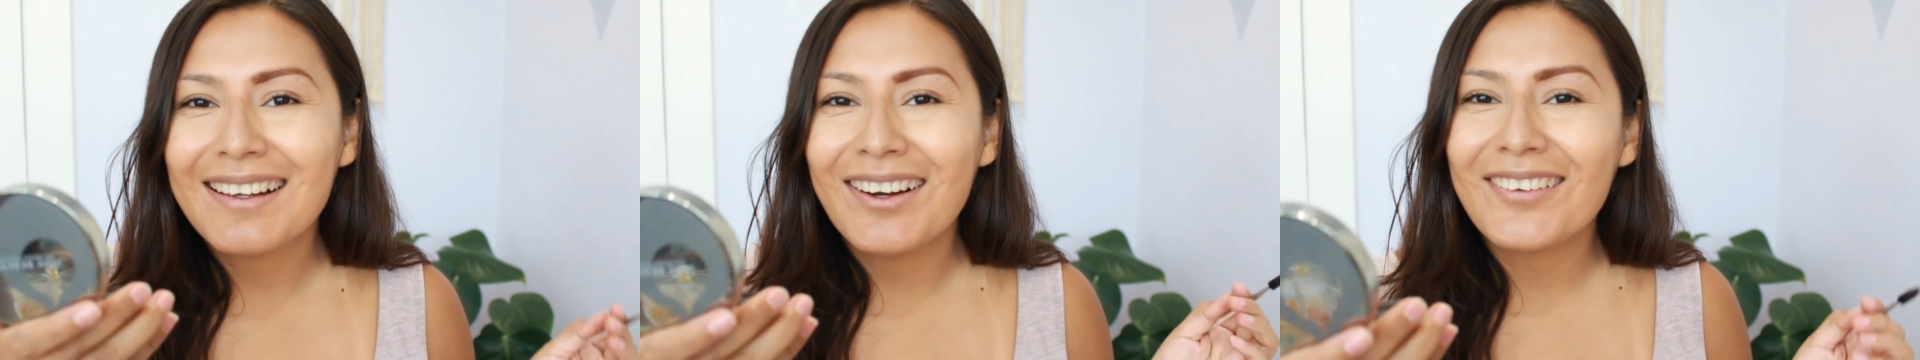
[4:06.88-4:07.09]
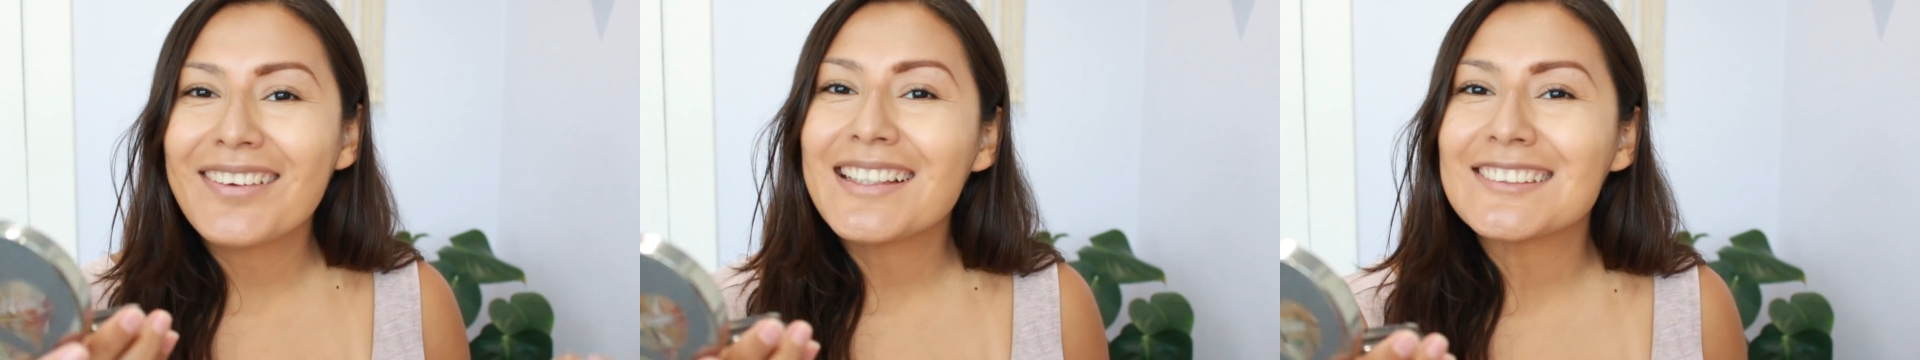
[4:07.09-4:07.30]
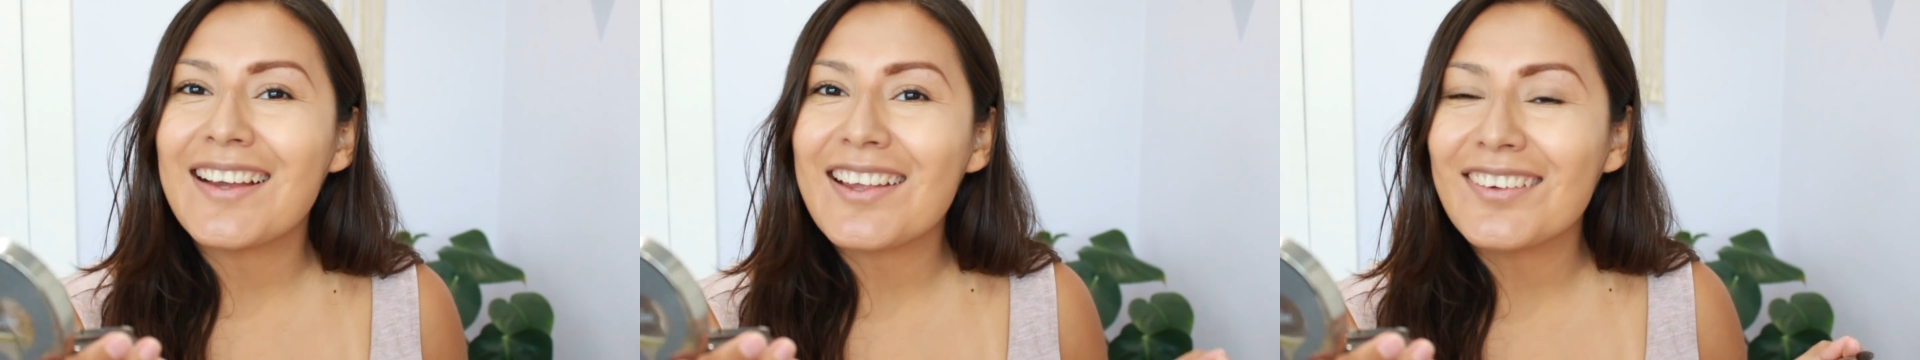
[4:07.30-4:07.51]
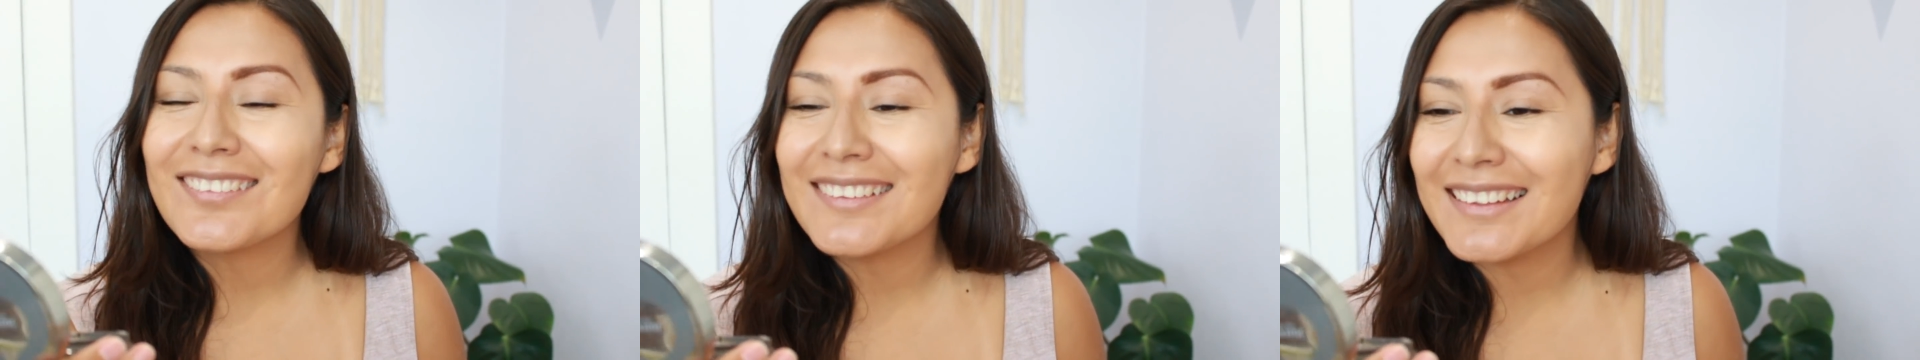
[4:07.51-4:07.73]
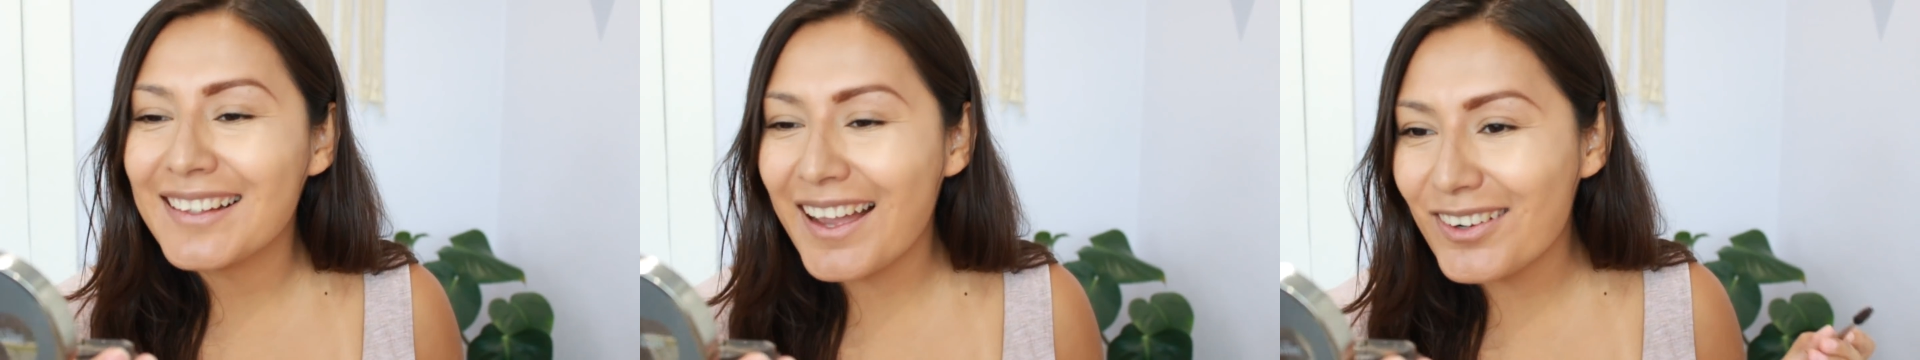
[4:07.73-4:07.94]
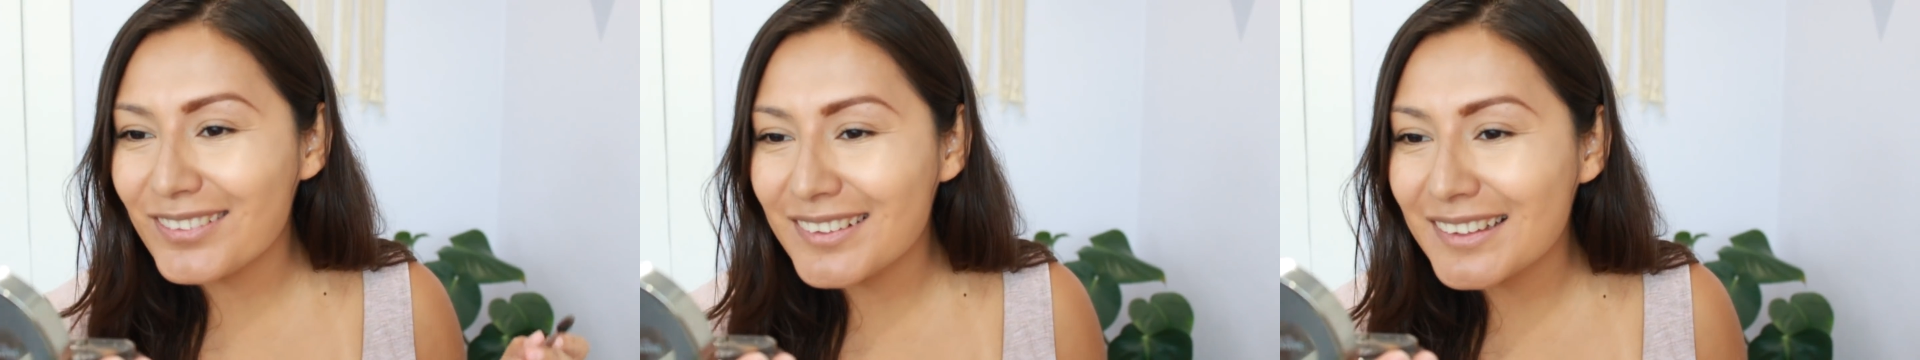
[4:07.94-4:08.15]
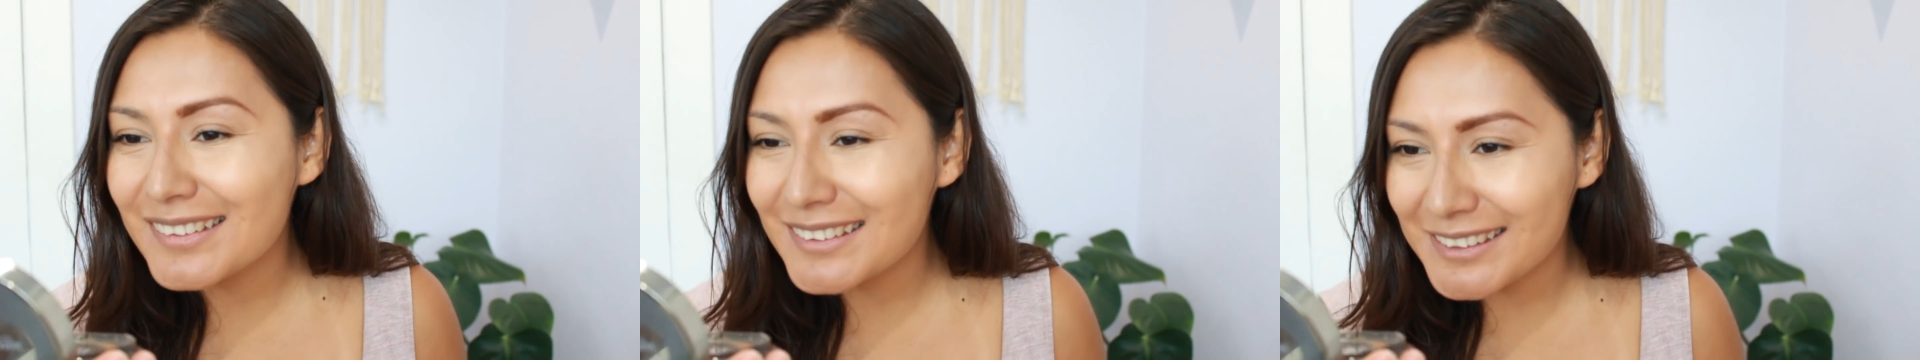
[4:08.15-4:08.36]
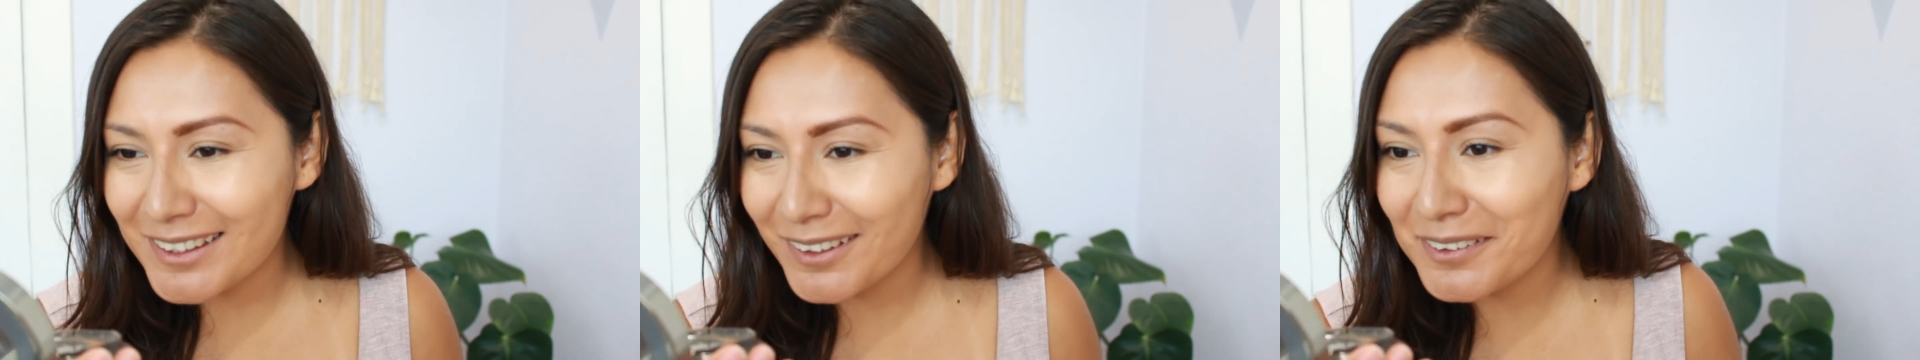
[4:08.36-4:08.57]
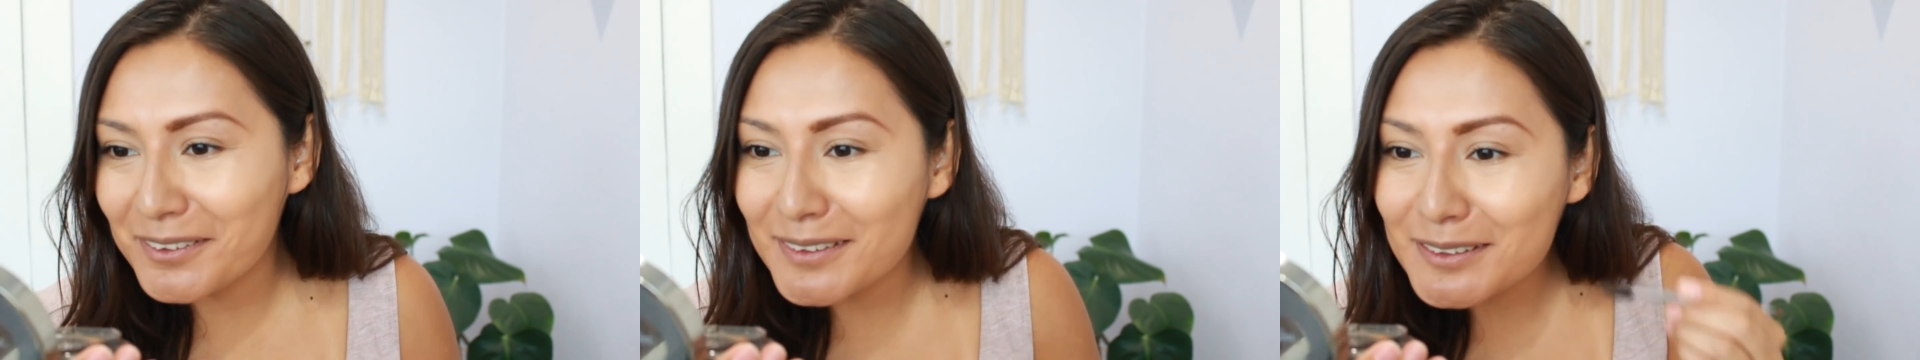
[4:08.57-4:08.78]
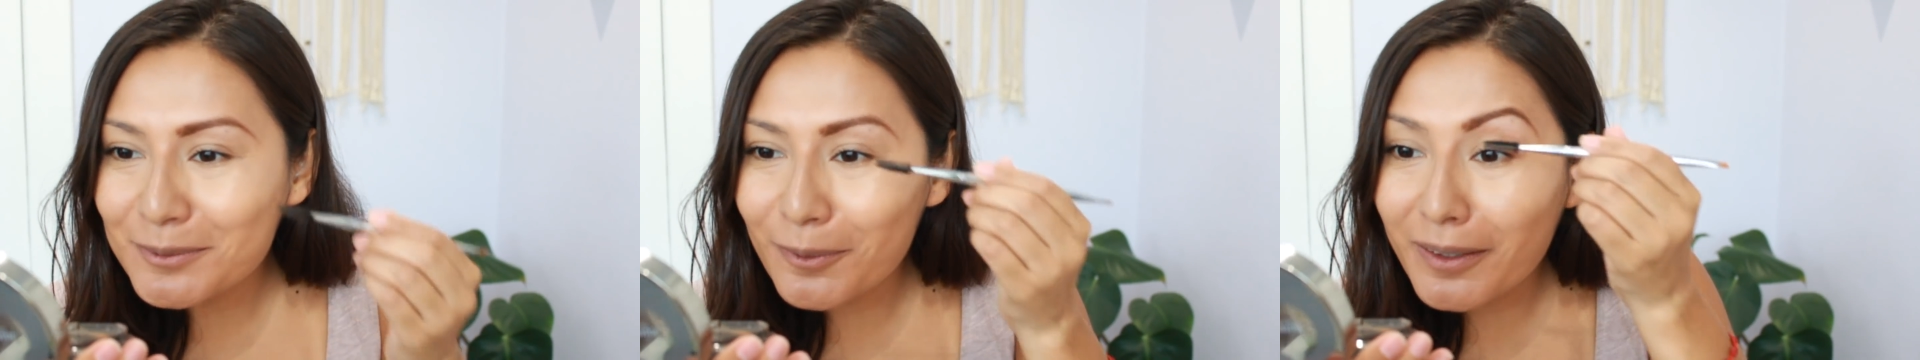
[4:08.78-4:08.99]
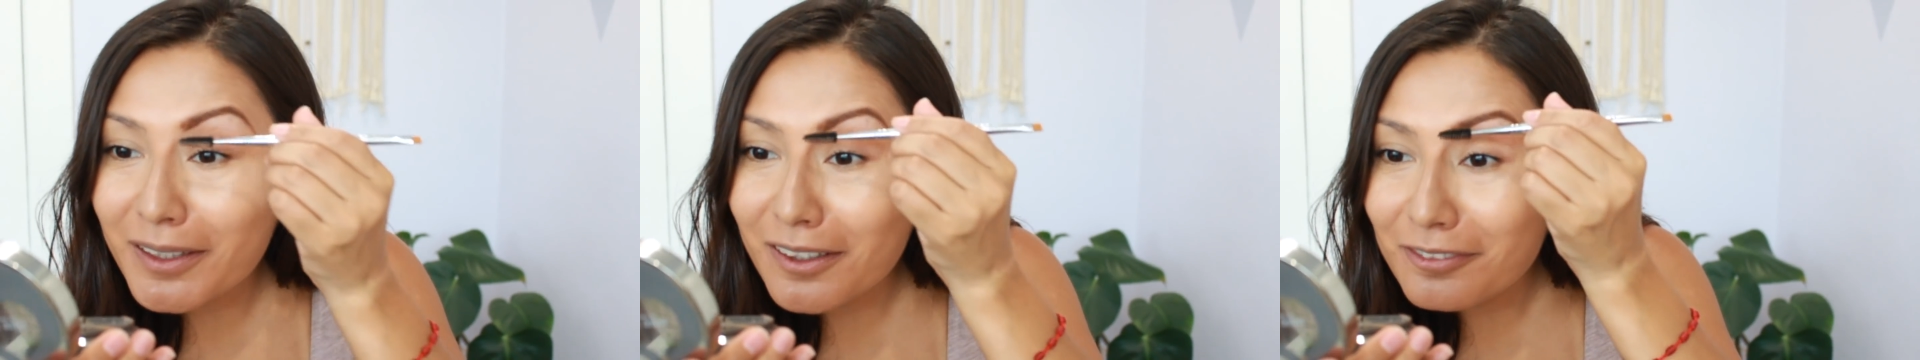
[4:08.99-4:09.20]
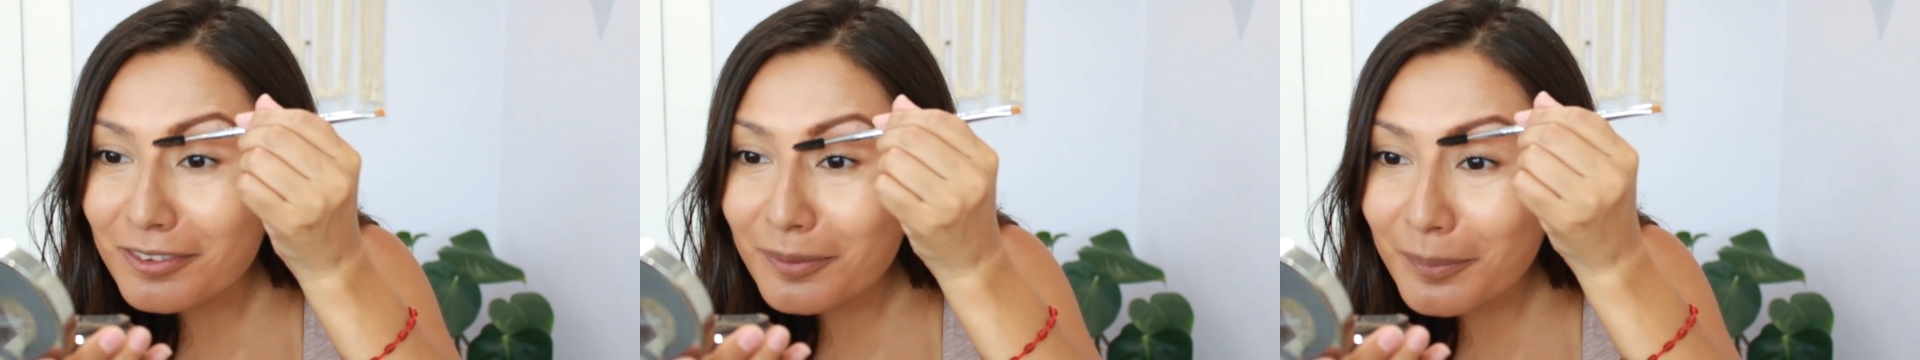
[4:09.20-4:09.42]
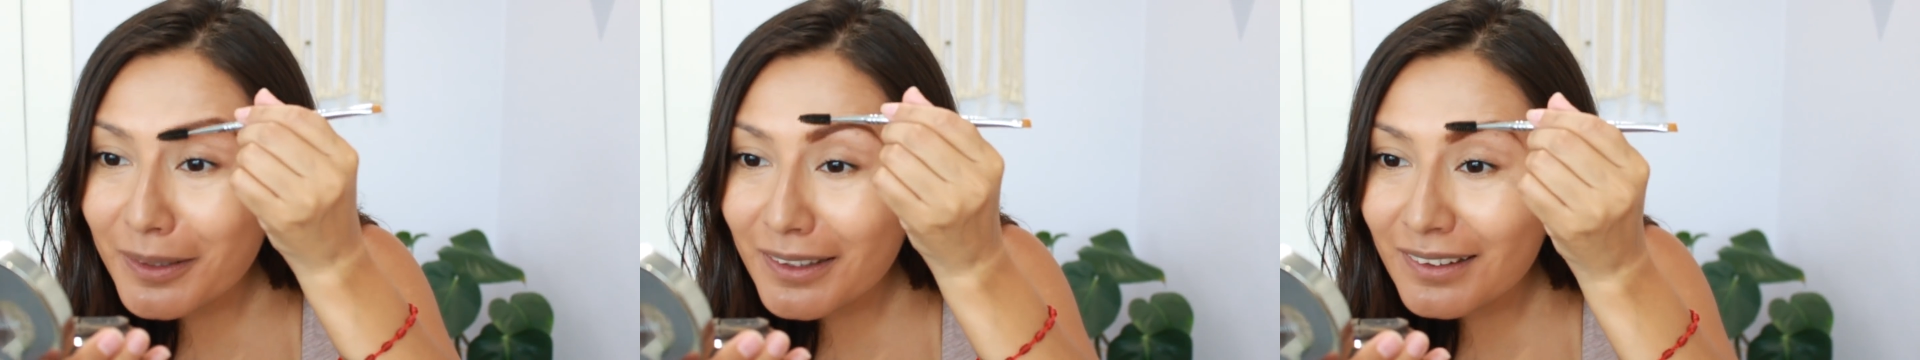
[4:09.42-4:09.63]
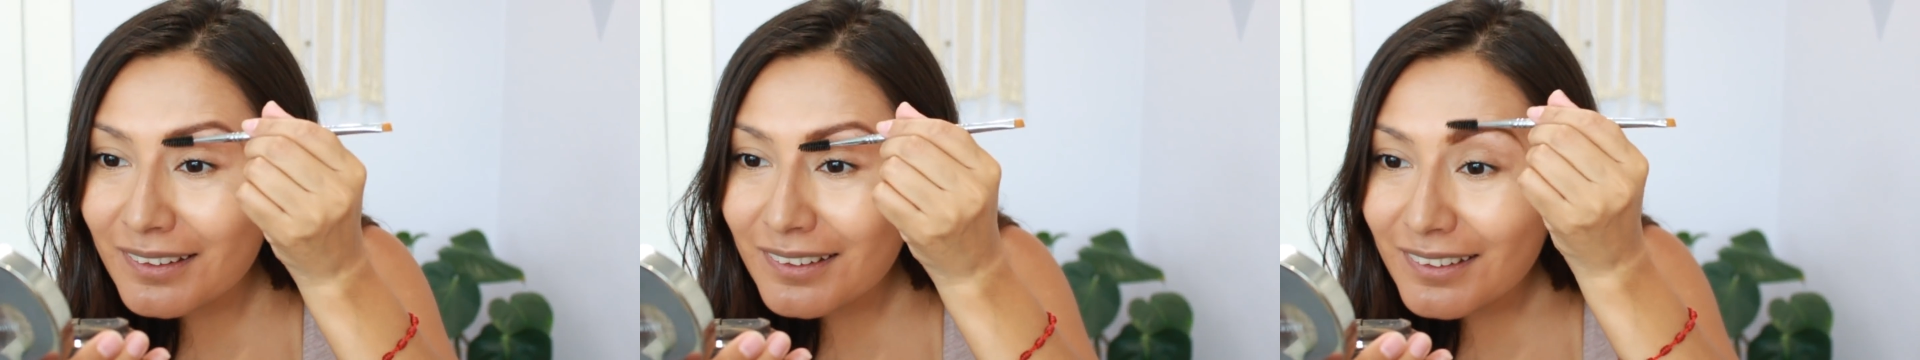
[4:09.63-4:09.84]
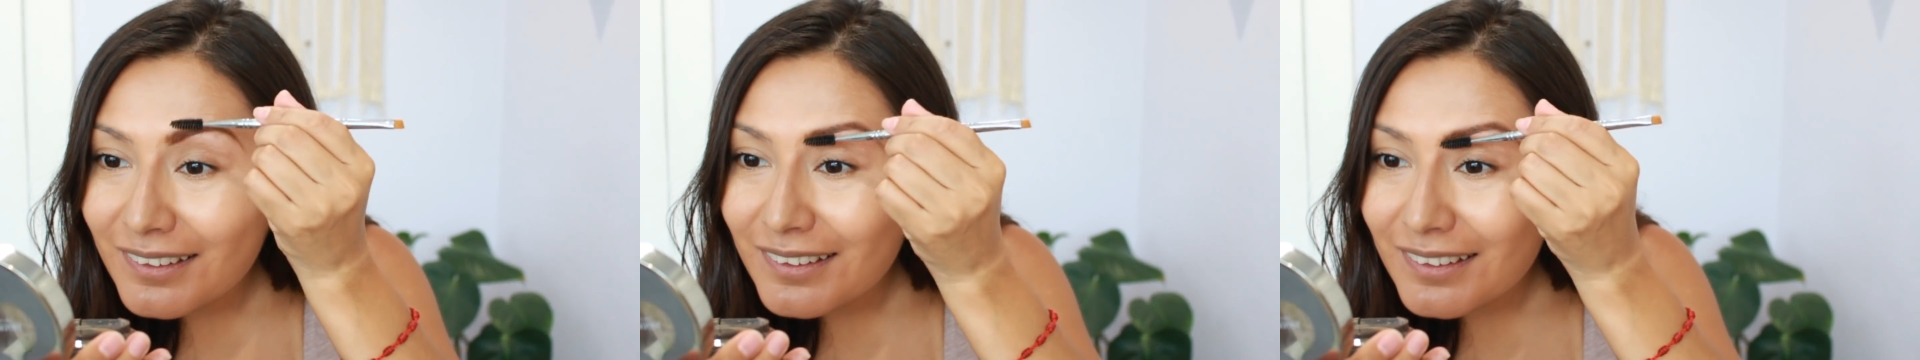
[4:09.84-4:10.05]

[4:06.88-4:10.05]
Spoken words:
Okay, so I don't think this color is working for me.